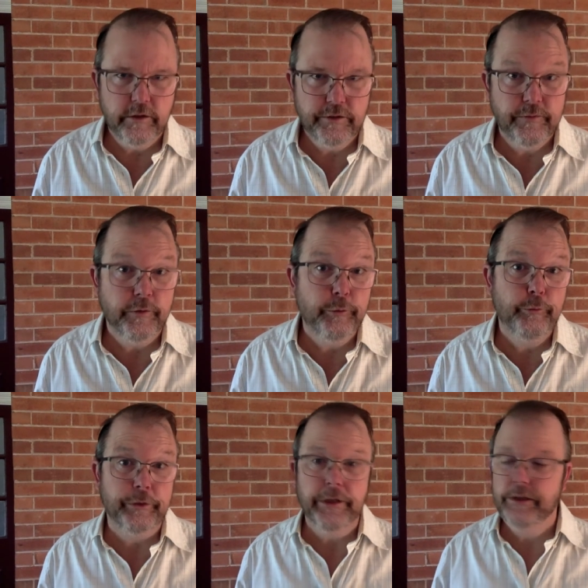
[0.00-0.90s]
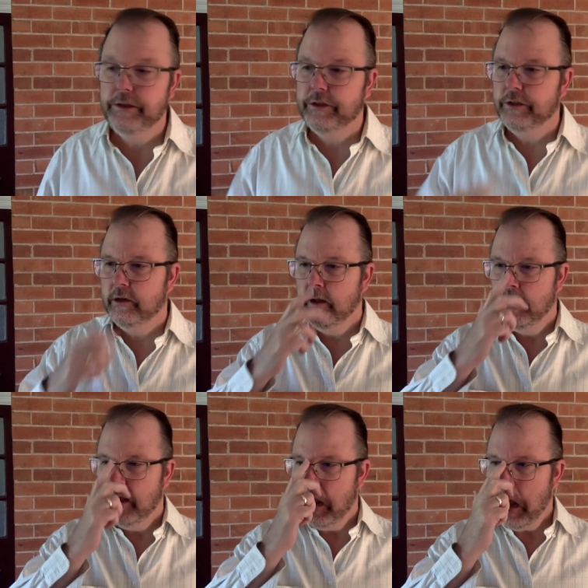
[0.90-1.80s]
fullness,
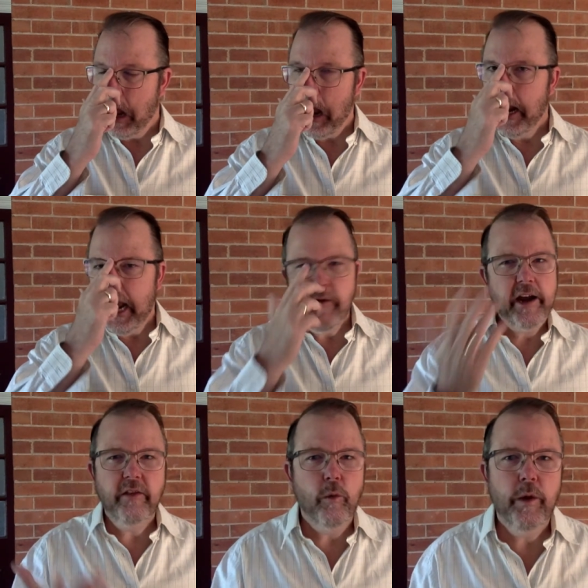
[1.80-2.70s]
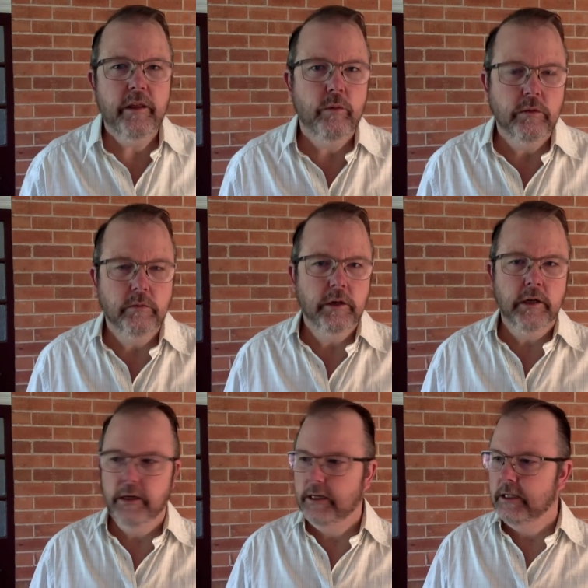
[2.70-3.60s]
do you reckon the weather will work?